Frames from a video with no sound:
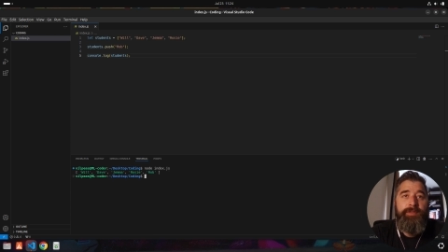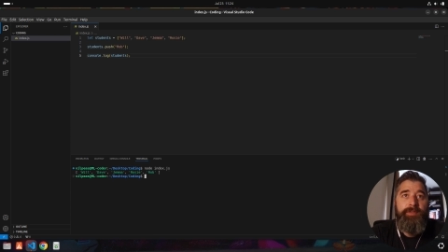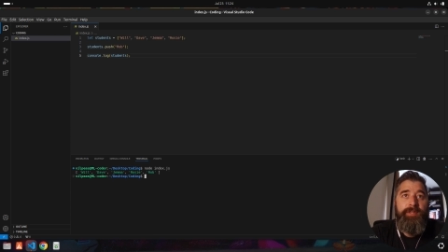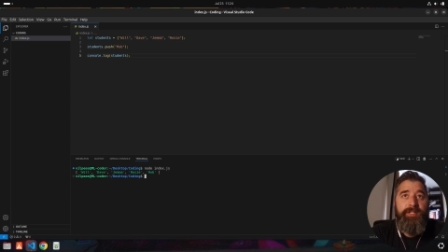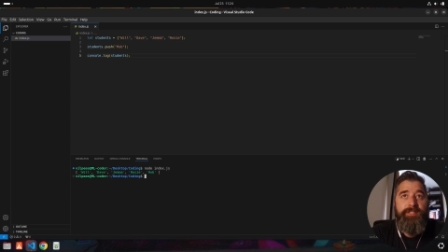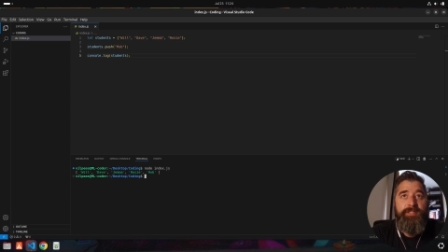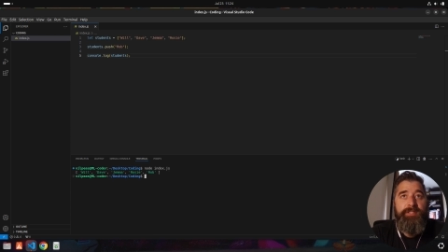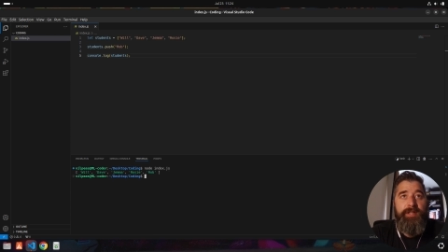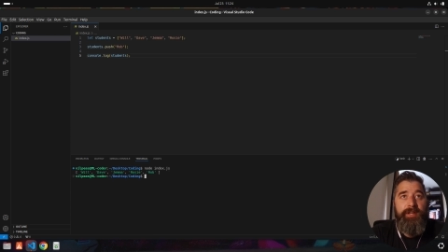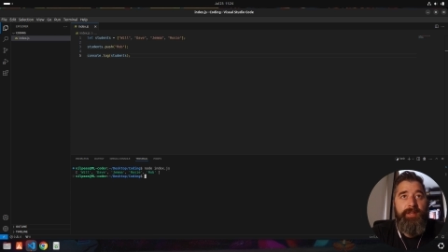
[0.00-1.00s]
This is
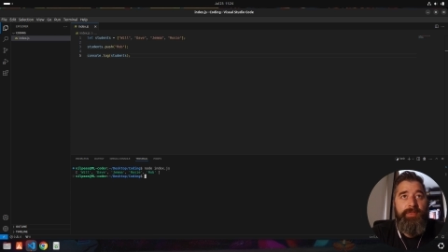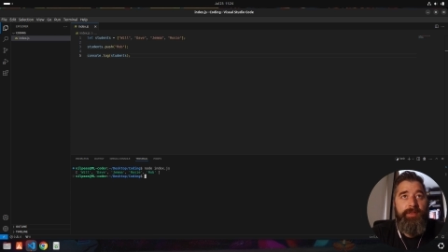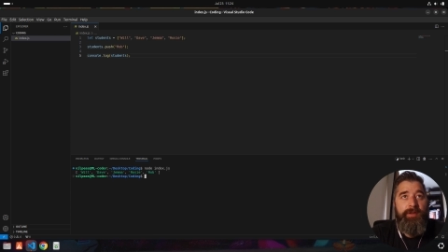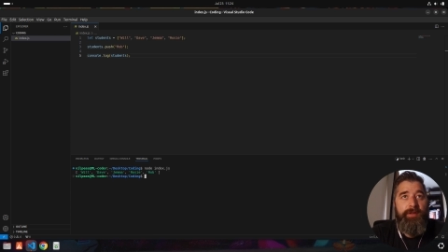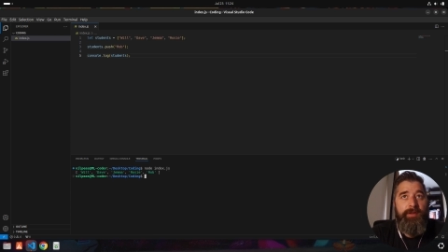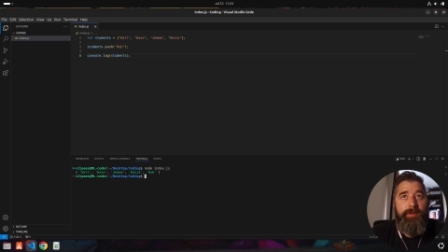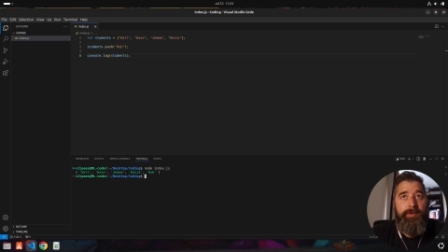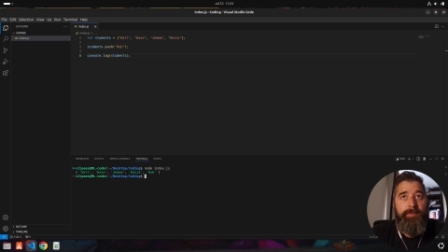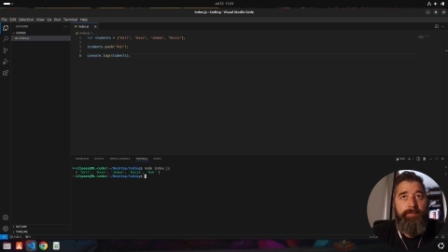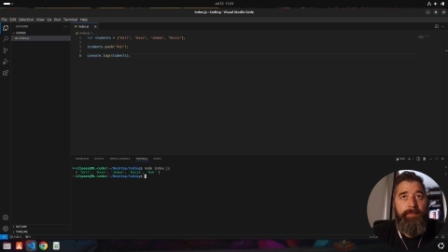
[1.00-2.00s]
like the
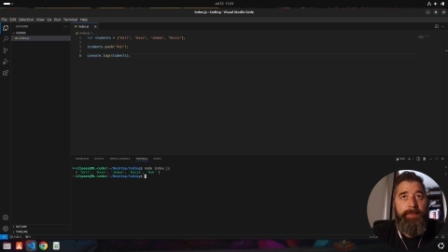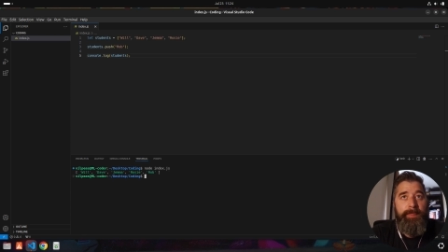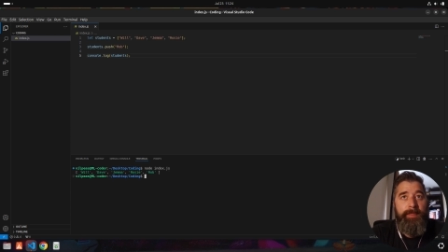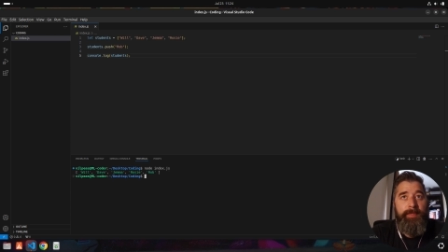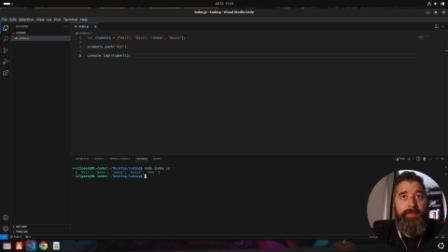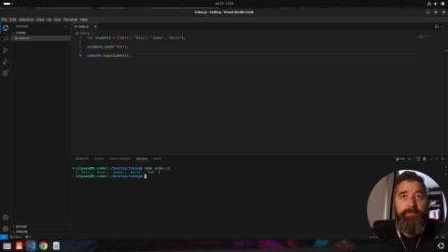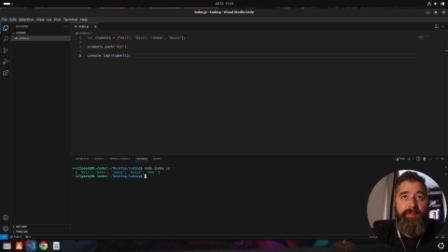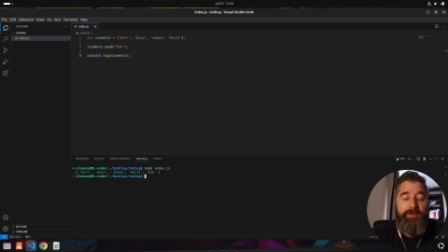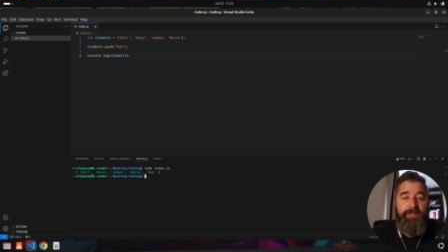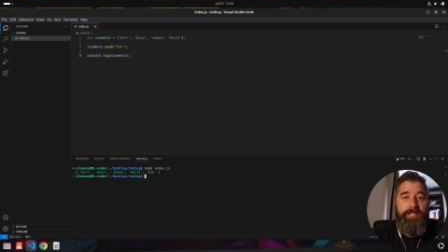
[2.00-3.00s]

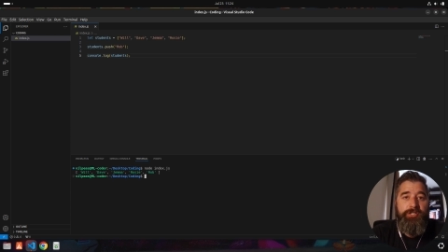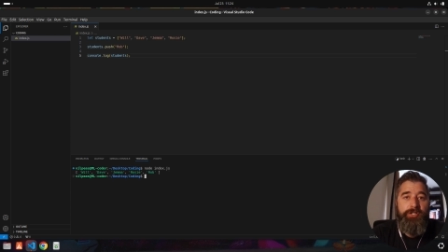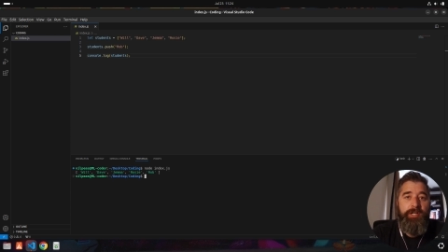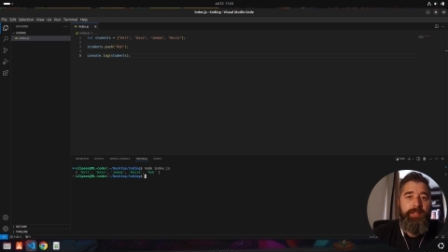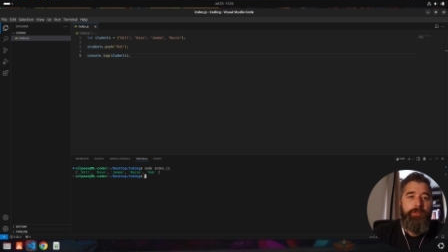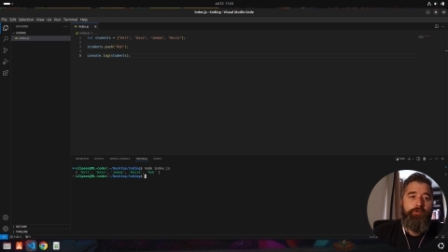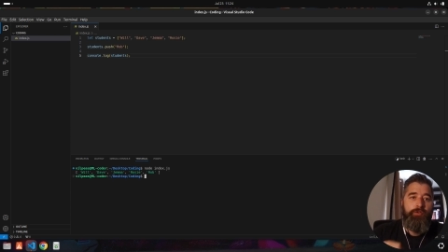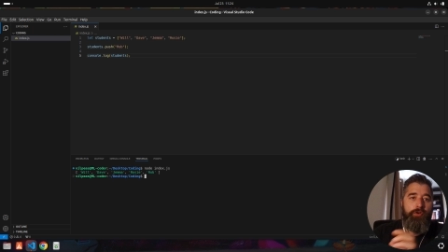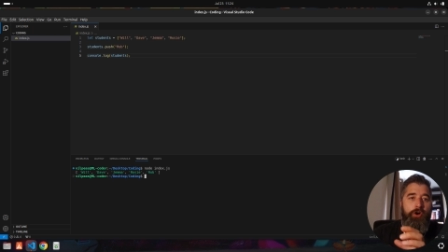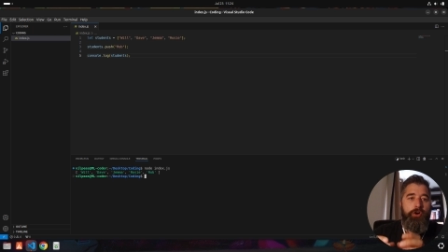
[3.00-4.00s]
foundation, like the
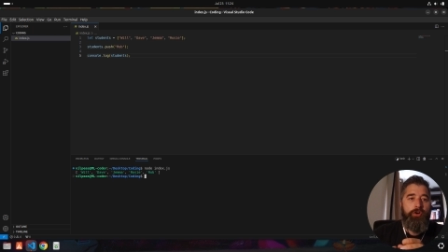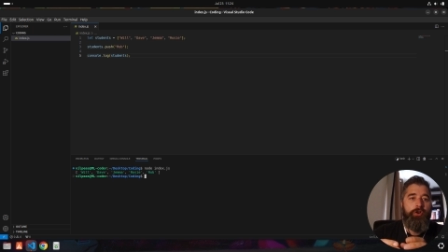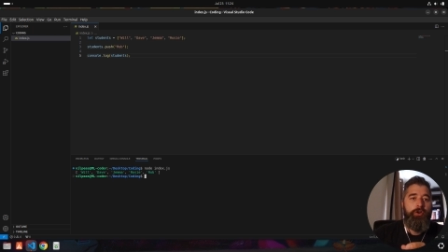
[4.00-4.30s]
rock